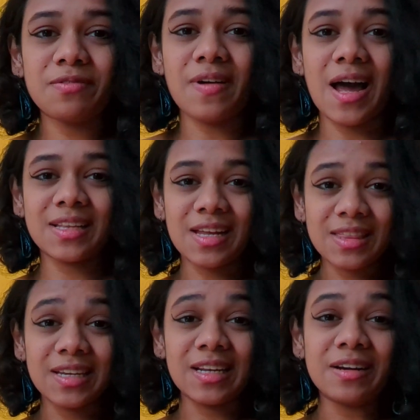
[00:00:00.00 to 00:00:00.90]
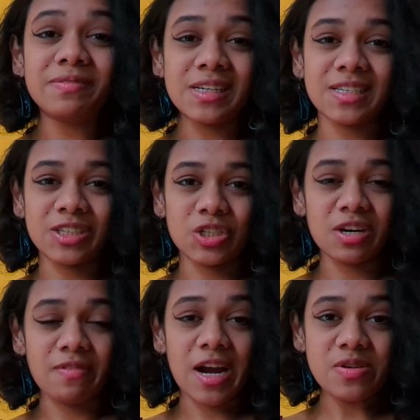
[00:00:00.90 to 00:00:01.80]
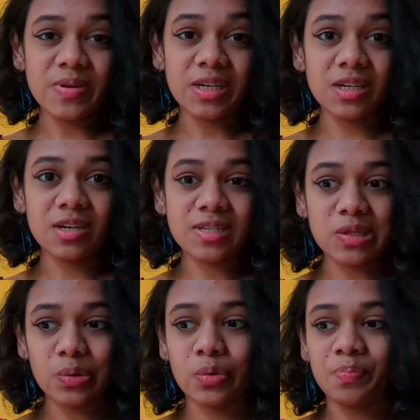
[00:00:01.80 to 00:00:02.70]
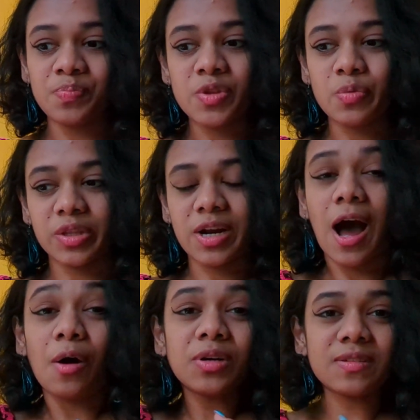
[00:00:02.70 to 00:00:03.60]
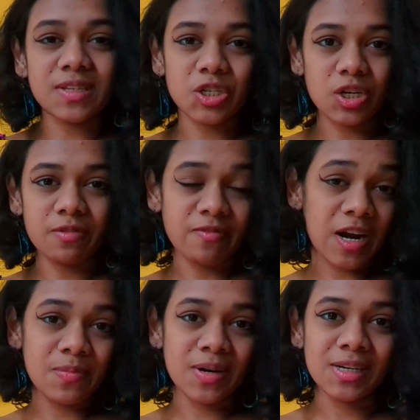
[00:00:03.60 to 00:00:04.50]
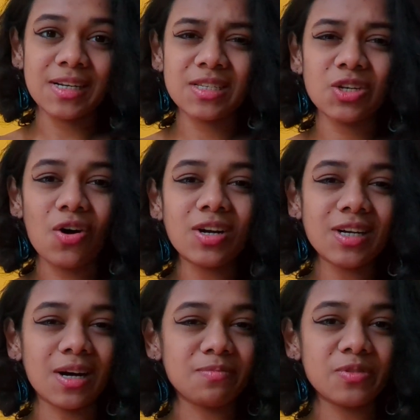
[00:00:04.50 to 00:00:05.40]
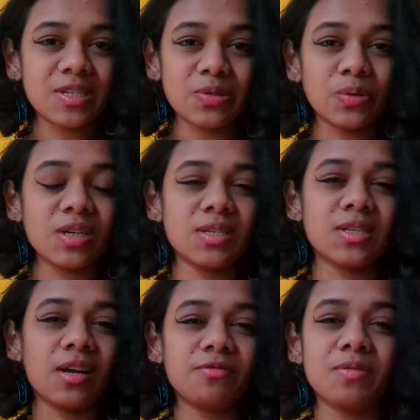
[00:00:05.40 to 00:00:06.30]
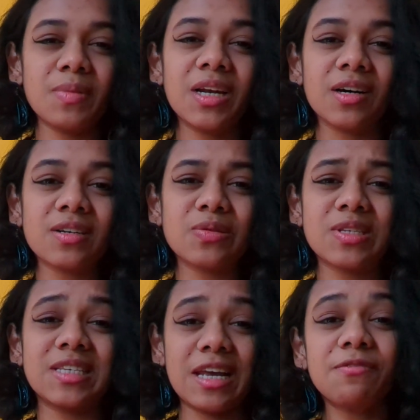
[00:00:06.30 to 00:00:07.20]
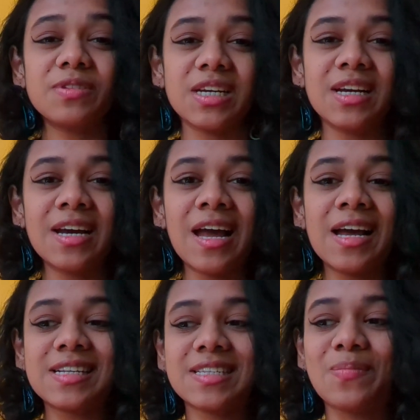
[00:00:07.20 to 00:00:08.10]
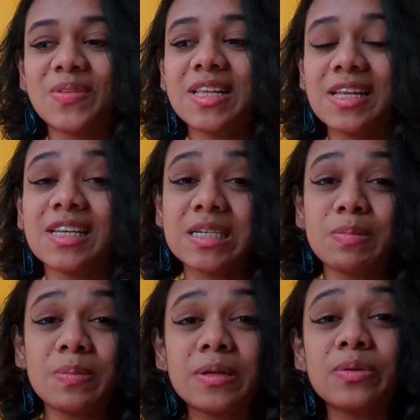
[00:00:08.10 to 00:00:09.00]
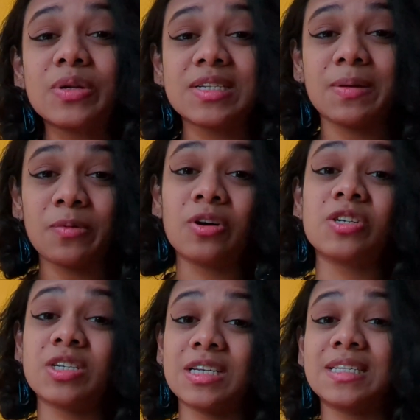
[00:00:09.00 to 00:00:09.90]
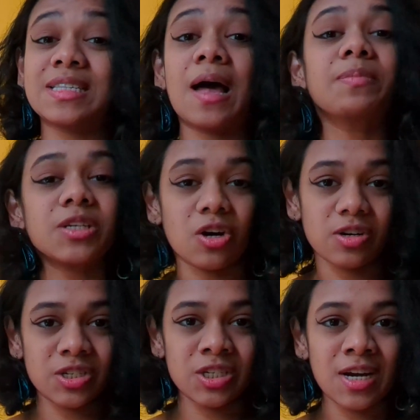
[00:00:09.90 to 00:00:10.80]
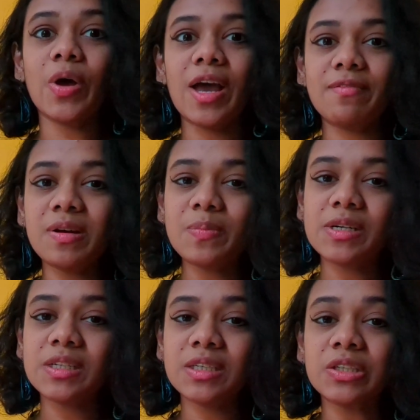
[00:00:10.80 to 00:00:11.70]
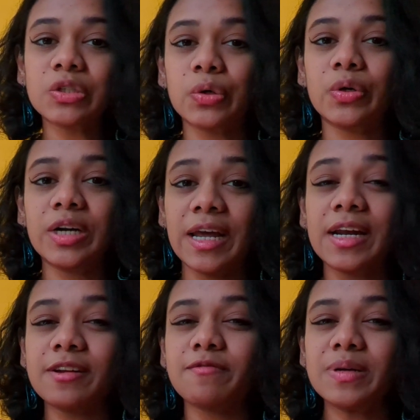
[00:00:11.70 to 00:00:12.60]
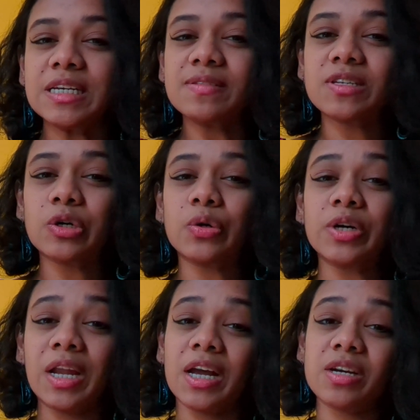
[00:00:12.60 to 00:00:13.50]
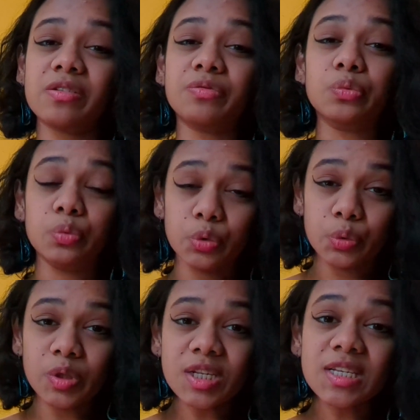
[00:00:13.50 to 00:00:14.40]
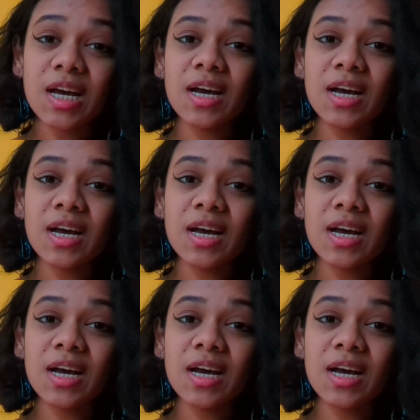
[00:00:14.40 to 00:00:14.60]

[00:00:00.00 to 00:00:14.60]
fact that they lived in such an environment. So when they're out of such an environment, it's not a comfort zone because it's unfamiliar. So safety is something that these people will subconsciously sabotage. So every person's core negative beliefs or core negative wounds